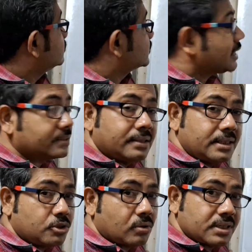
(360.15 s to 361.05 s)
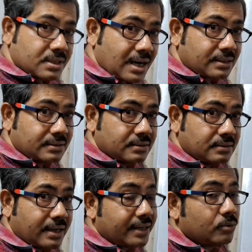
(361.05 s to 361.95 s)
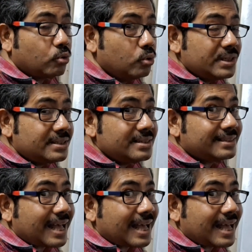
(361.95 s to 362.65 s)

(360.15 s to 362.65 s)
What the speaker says: suction stroke starts, and which is